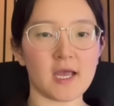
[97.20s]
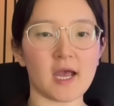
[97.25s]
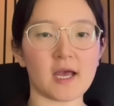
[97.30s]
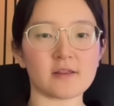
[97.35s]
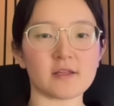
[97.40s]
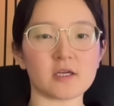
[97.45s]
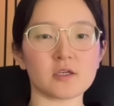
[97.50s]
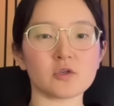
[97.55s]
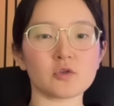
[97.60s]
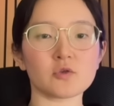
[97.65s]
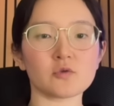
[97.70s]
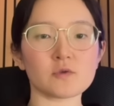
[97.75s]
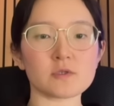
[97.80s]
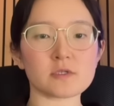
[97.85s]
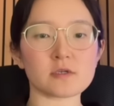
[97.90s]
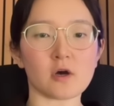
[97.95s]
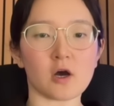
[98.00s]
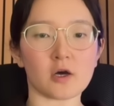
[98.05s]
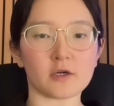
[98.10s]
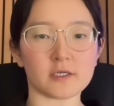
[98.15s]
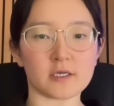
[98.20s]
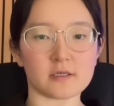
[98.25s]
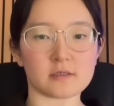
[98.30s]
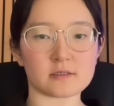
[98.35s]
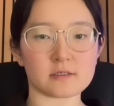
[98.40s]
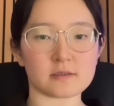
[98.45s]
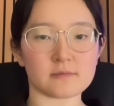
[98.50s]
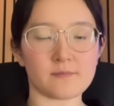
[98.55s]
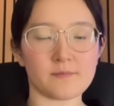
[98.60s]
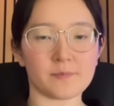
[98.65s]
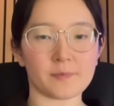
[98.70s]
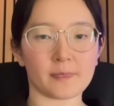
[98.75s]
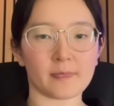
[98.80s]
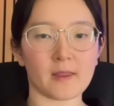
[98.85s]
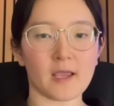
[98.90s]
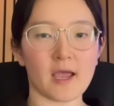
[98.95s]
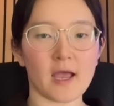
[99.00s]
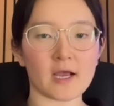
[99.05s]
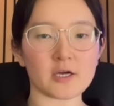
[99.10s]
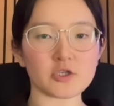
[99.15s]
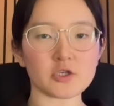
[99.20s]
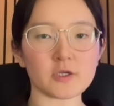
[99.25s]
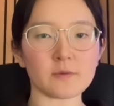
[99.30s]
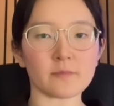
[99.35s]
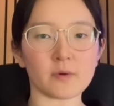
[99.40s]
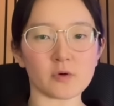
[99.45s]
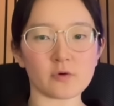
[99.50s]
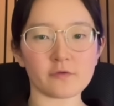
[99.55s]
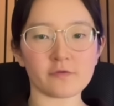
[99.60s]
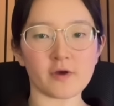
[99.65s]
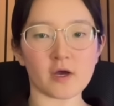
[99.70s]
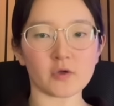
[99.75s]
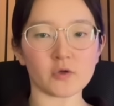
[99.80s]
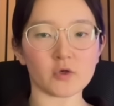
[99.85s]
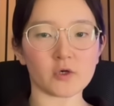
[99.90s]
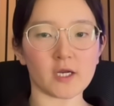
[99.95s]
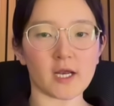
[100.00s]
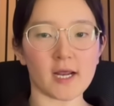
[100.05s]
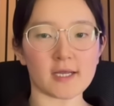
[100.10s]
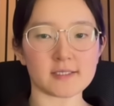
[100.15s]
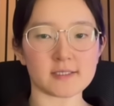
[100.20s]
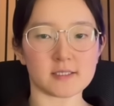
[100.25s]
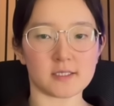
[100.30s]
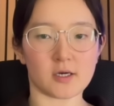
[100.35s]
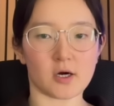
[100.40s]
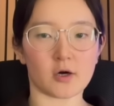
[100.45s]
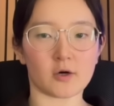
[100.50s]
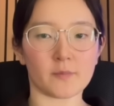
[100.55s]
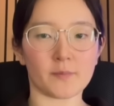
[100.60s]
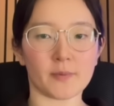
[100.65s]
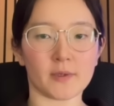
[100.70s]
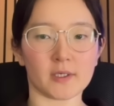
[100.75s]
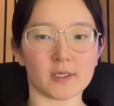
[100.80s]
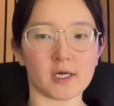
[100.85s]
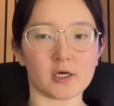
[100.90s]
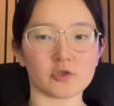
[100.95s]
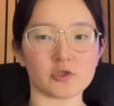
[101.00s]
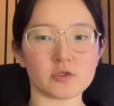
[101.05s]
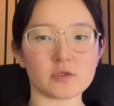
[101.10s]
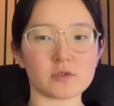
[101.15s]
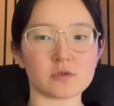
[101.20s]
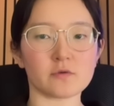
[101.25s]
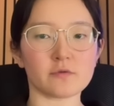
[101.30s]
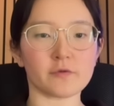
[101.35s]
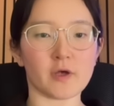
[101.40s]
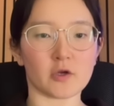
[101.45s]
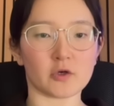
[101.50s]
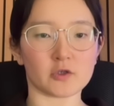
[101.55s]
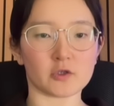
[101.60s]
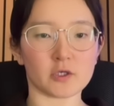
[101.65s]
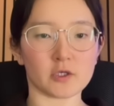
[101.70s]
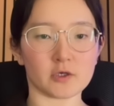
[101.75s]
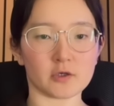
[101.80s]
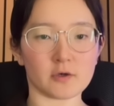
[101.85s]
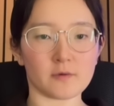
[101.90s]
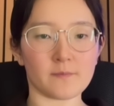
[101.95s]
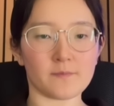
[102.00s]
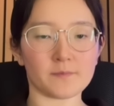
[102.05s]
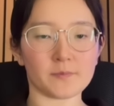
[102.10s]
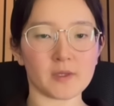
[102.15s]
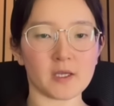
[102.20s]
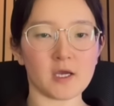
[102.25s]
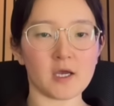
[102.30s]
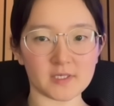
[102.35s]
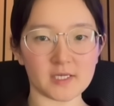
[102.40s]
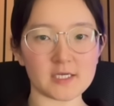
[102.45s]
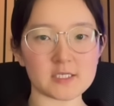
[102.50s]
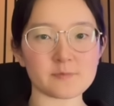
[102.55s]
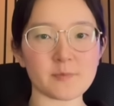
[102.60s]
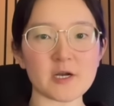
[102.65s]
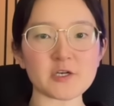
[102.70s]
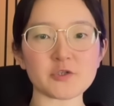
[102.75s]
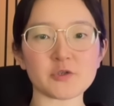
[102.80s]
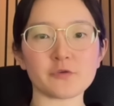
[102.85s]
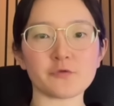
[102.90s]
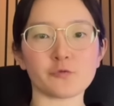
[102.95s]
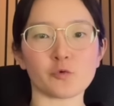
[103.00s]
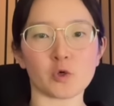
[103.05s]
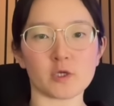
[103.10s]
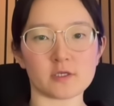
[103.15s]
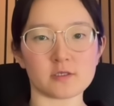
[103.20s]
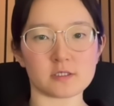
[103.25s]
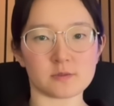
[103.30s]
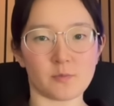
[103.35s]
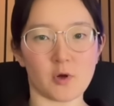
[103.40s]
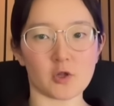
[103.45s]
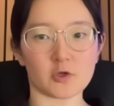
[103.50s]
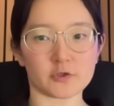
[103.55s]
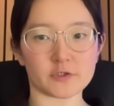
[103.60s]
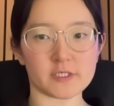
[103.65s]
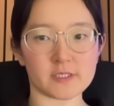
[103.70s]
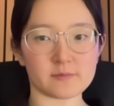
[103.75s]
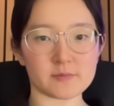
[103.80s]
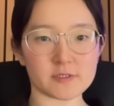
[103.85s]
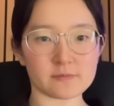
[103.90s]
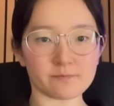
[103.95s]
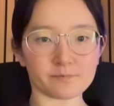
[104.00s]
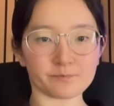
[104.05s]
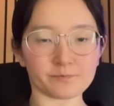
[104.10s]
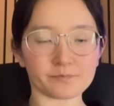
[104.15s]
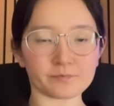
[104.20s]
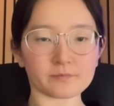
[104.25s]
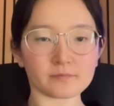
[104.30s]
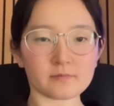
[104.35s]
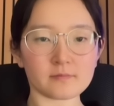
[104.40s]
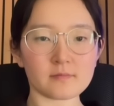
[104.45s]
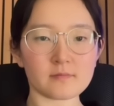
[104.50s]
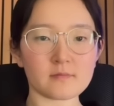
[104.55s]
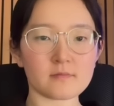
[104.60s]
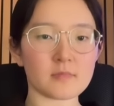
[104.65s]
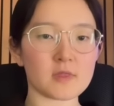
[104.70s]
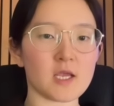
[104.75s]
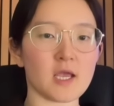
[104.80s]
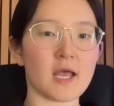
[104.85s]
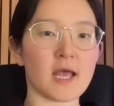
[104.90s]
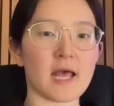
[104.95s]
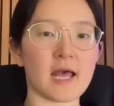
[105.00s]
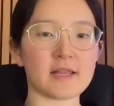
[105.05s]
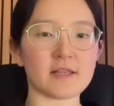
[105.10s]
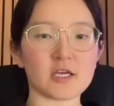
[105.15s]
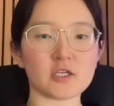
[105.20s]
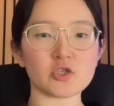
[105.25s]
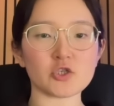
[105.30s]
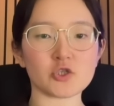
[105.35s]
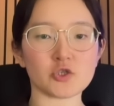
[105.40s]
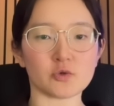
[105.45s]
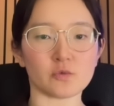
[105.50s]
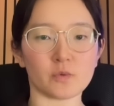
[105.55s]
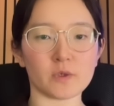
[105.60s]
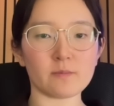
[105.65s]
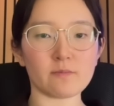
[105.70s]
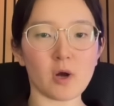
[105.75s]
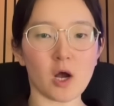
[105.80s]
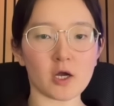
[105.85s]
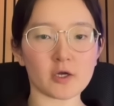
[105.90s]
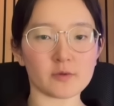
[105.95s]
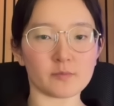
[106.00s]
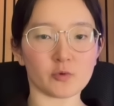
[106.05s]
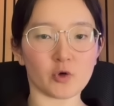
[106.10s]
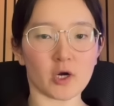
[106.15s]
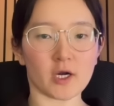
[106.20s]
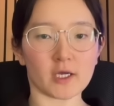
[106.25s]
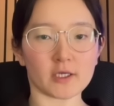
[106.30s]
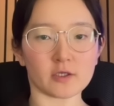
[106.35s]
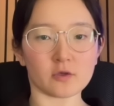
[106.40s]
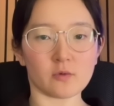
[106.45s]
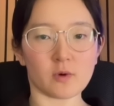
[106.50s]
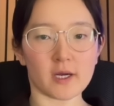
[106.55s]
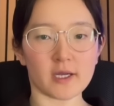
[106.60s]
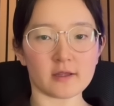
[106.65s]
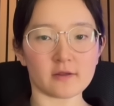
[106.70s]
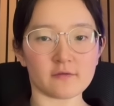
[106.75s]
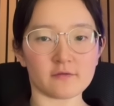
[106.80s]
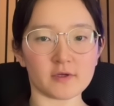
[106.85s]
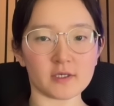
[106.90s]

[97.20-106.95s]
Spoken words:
And then who's the audience? Actually, both founder and SDR, but I'll just do founder here, especially for the smaller teams. And then should we mock the product UI in the